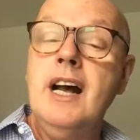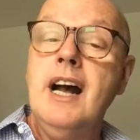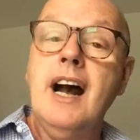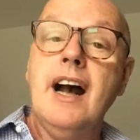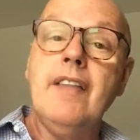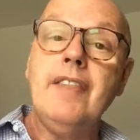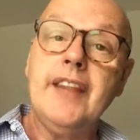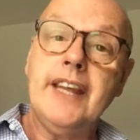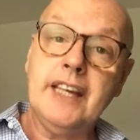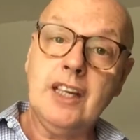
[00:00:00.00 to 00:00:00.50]

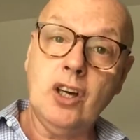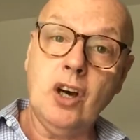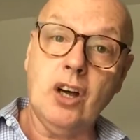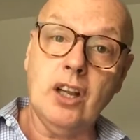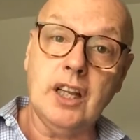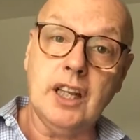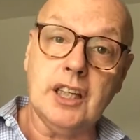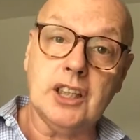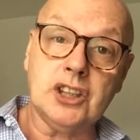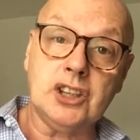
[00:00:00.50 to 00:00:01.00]
and then
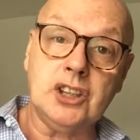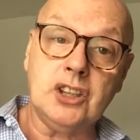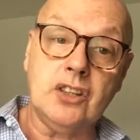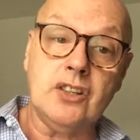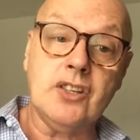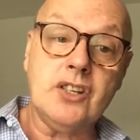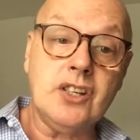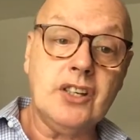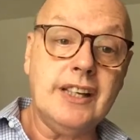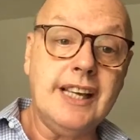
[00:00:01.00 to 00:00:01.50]
collaged on.
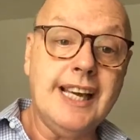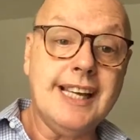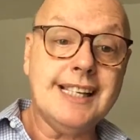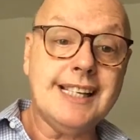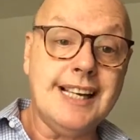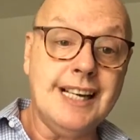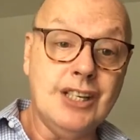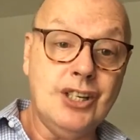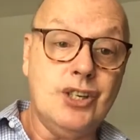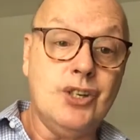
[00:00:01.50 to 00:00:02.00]
So yes,
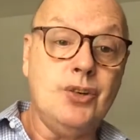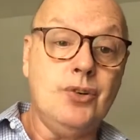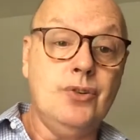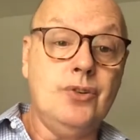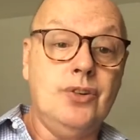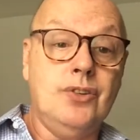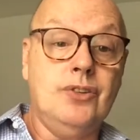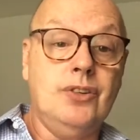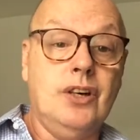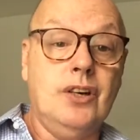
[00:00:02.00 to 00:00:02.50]
I do
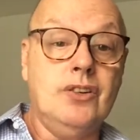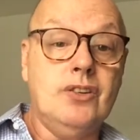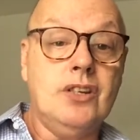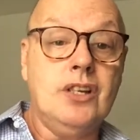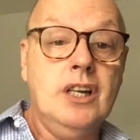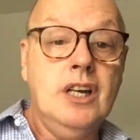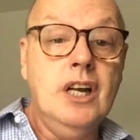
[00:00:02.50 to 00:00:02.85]
those.